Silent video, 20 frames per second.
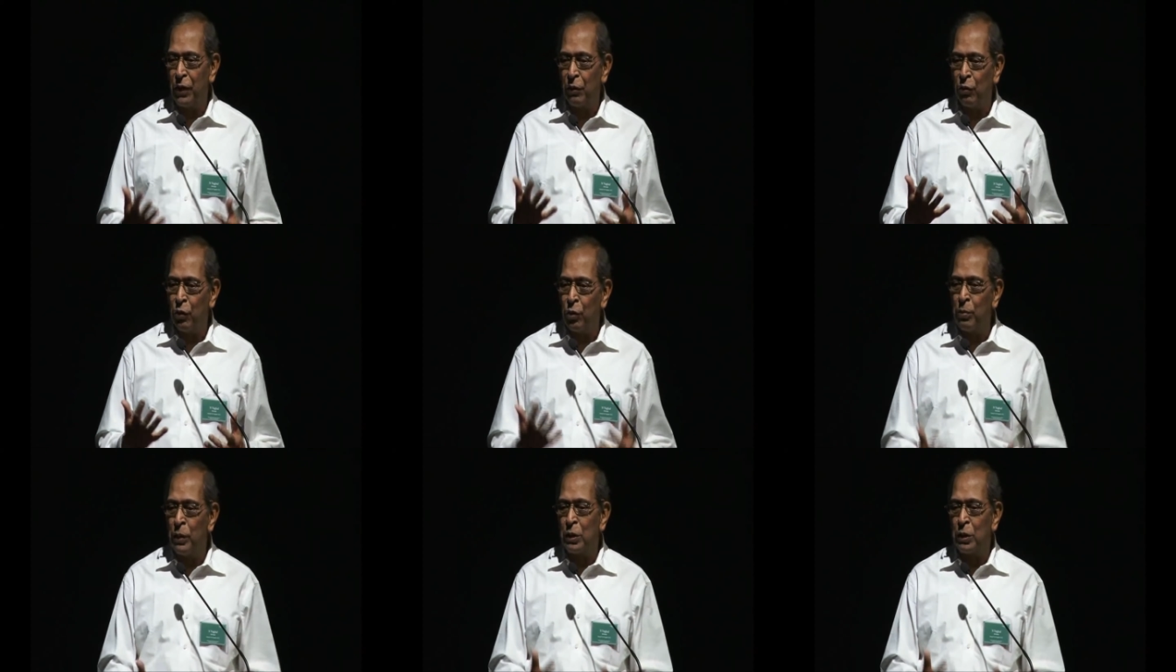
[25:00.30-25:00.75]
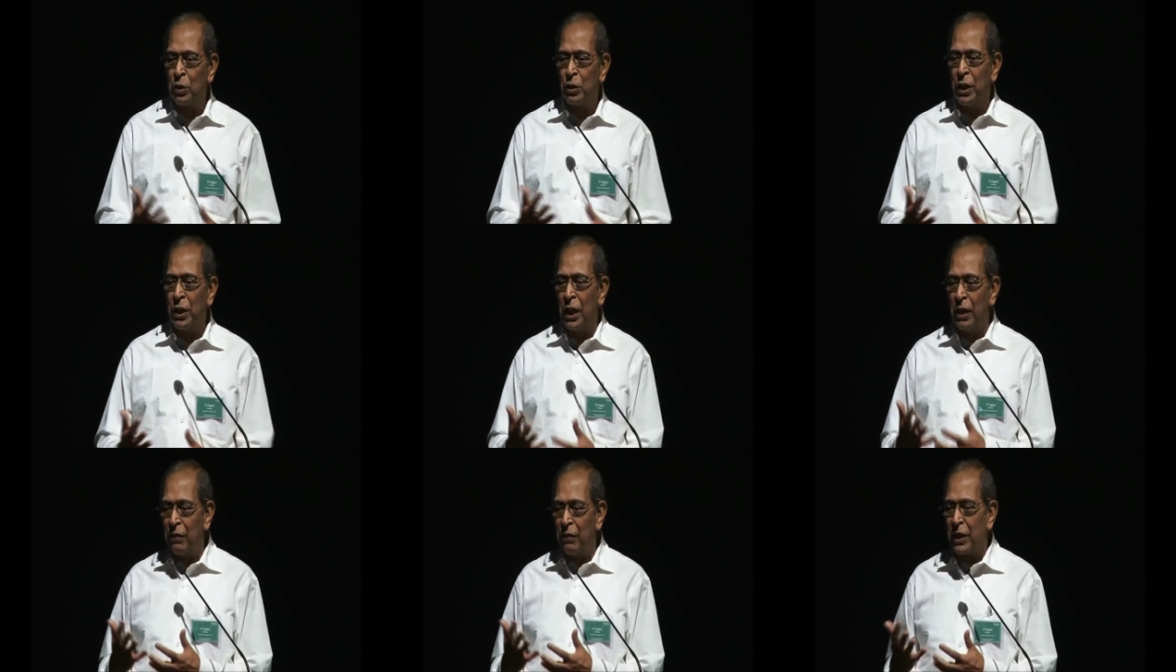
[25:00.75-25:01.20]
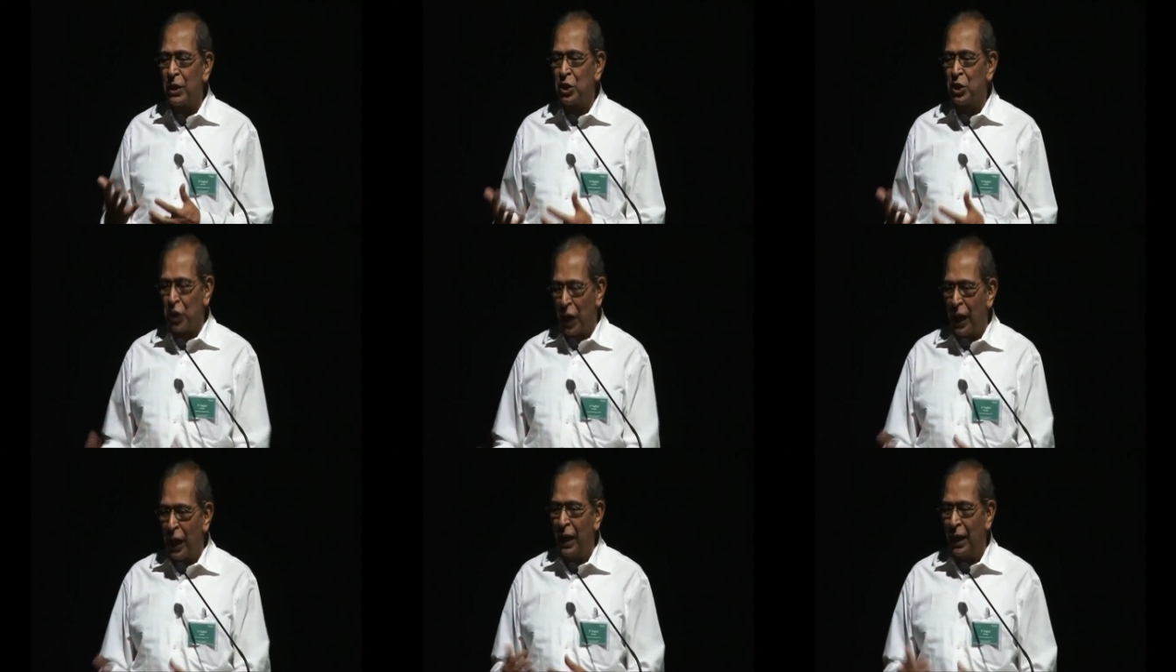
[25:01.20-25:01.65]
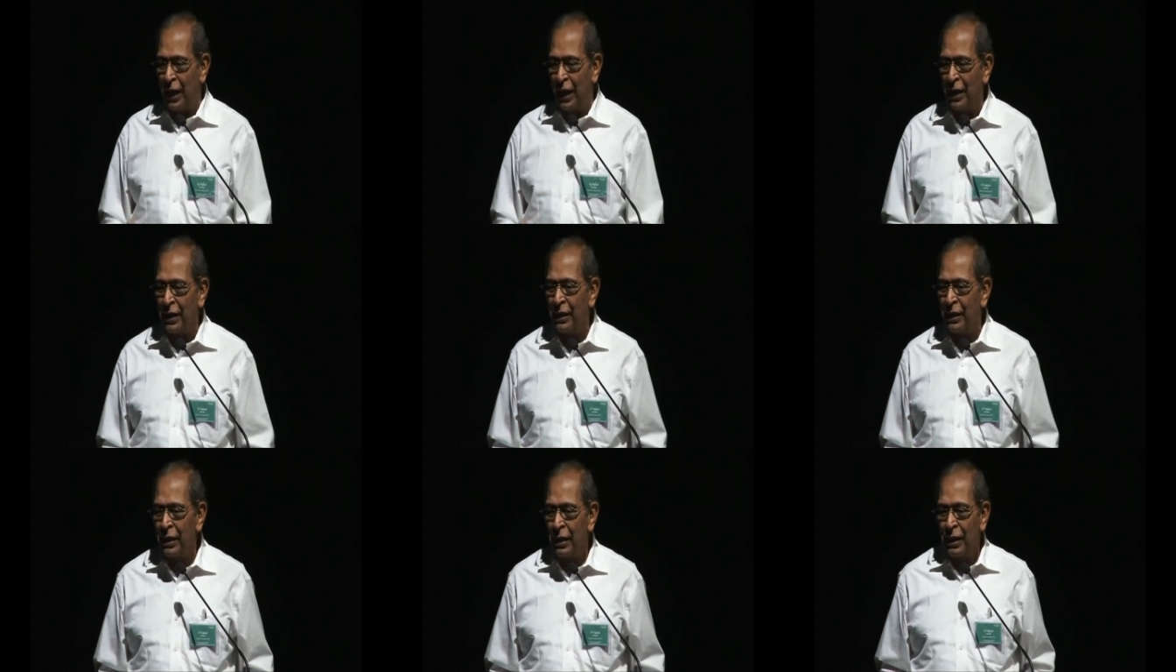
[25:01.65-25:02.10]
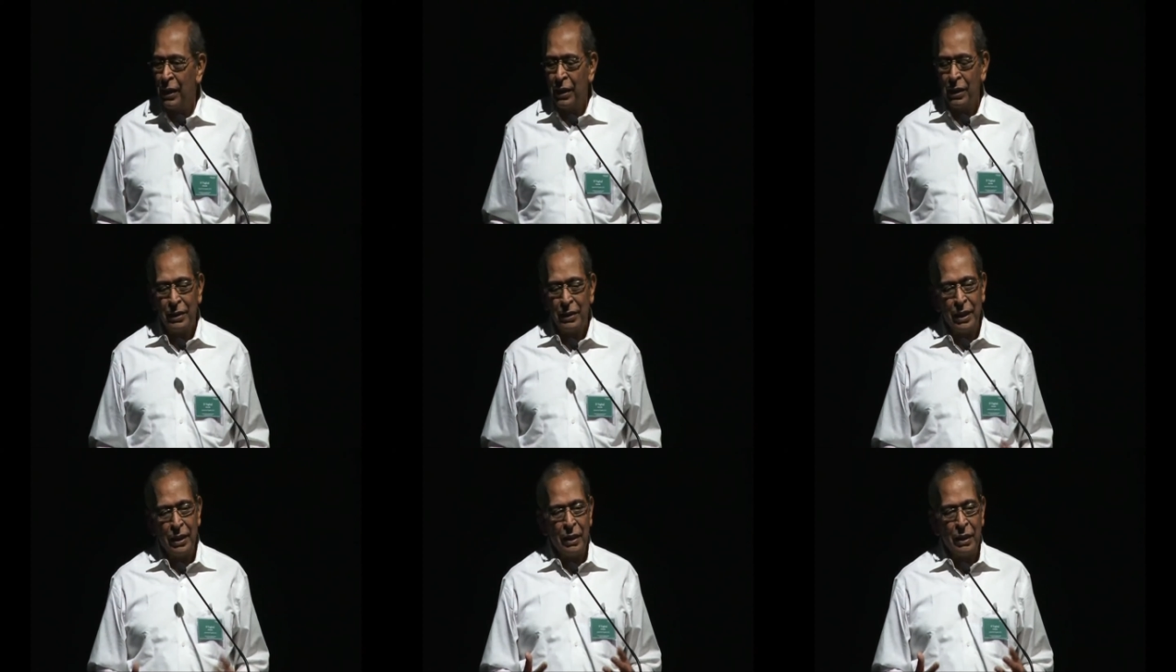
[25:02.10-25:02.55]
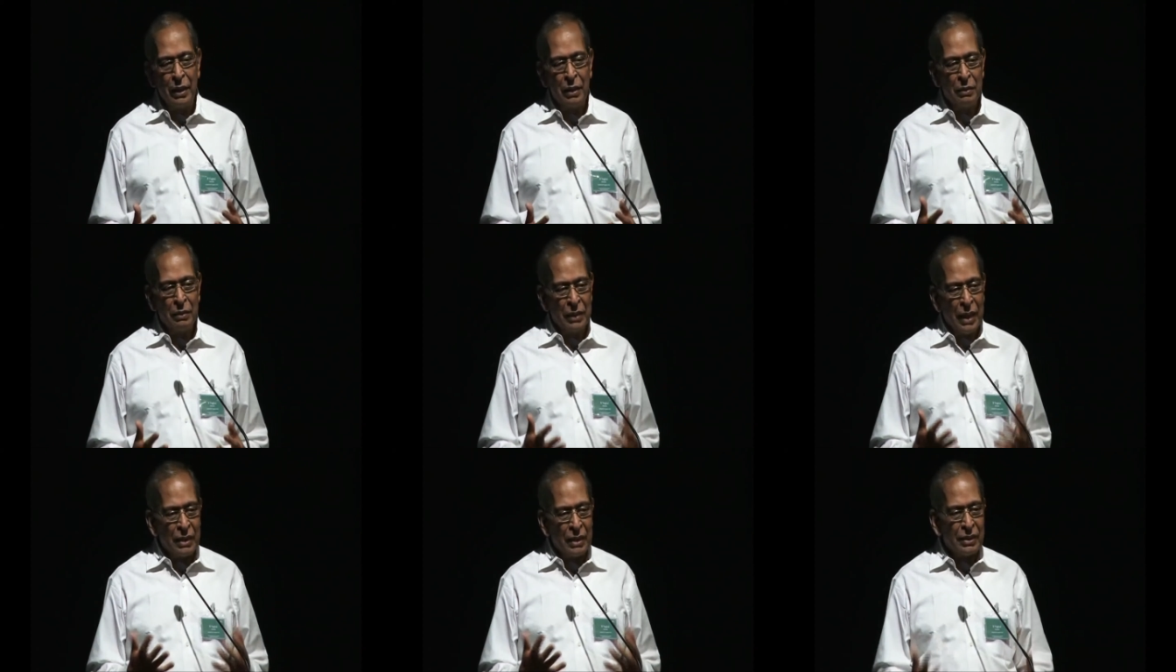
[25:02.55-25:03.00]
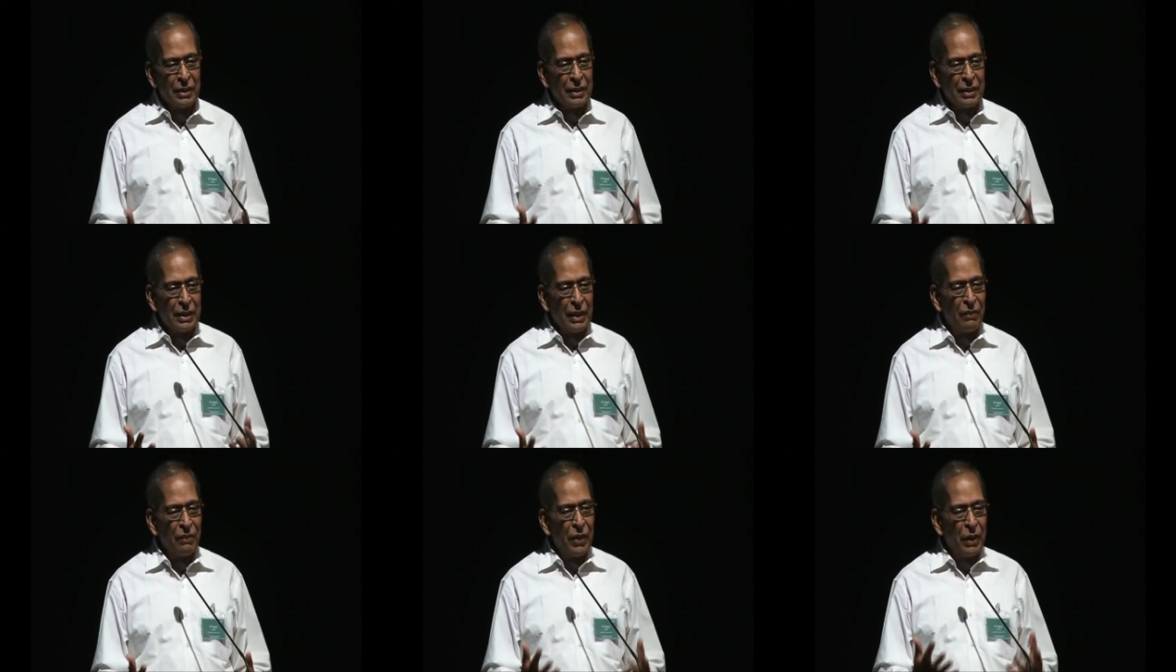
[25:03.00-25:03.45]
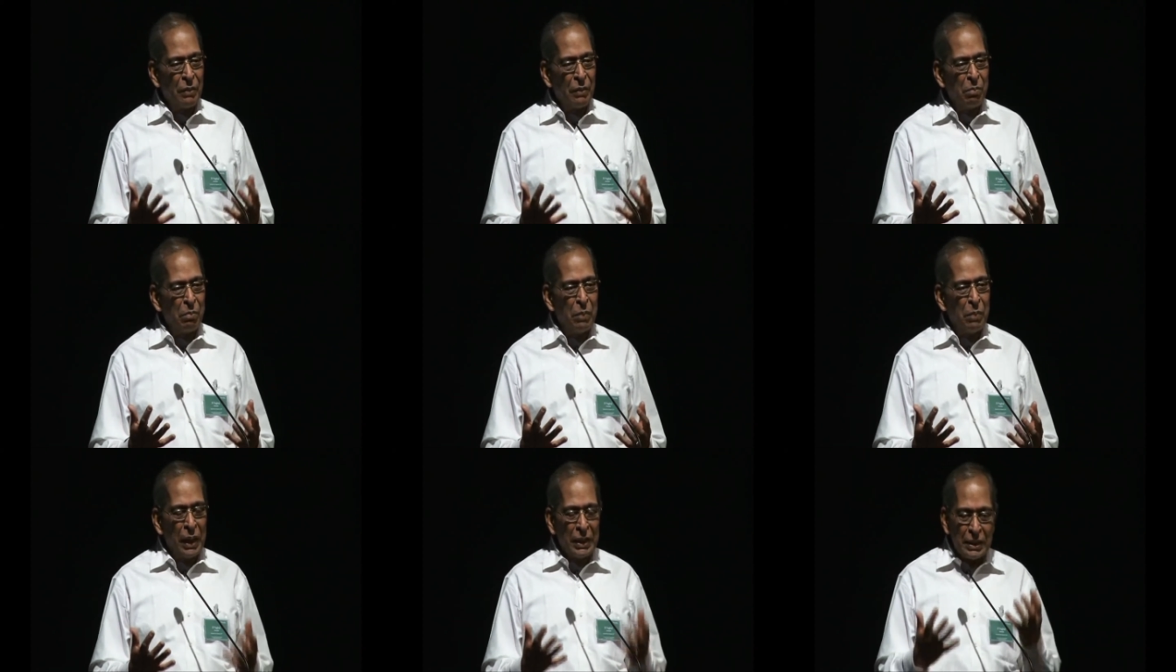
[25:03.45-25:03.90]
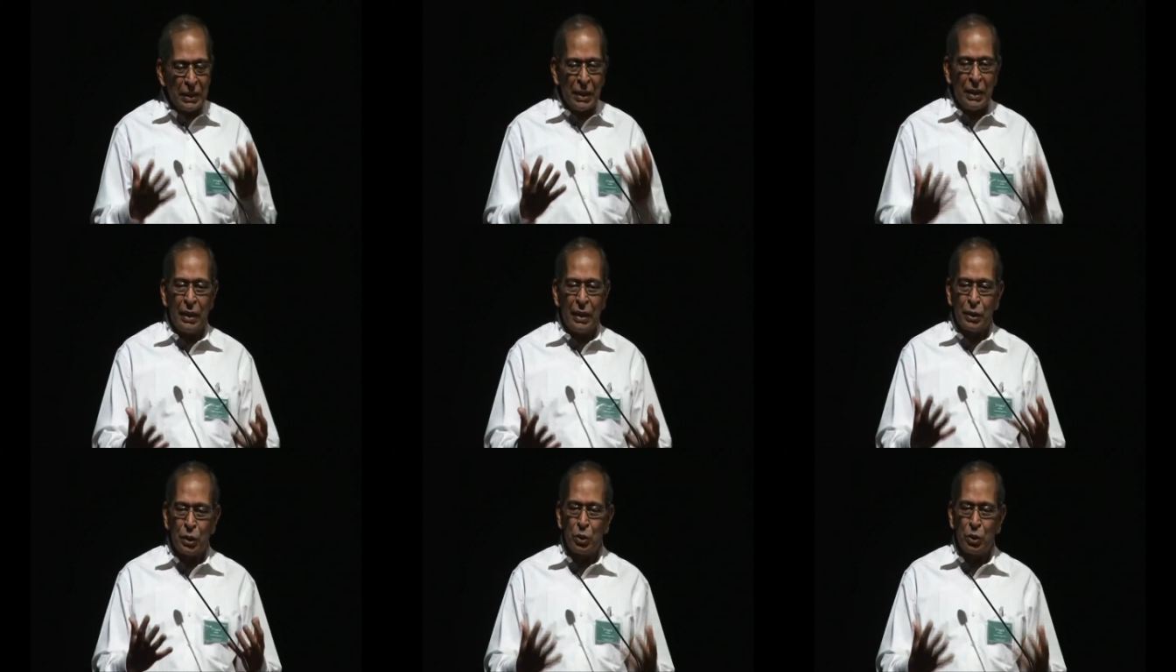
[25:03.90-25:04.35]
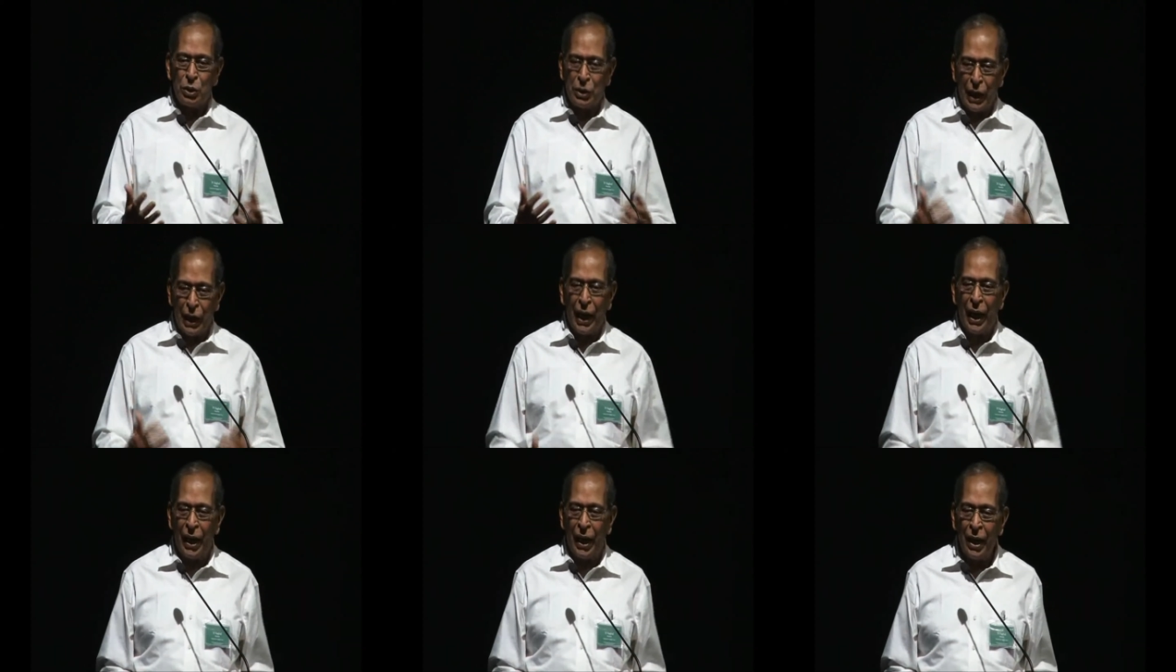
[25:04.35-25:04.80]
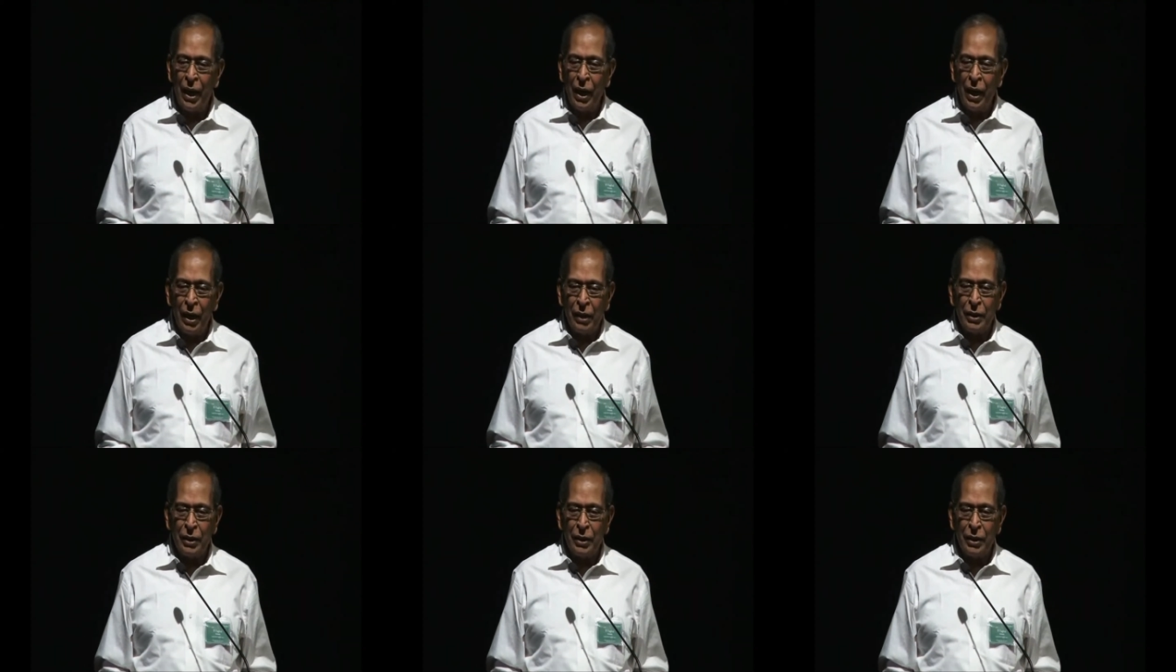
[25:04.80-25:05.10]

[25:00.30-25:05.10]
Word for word: for a woman to deliver a child, the nurses have the brazenness to say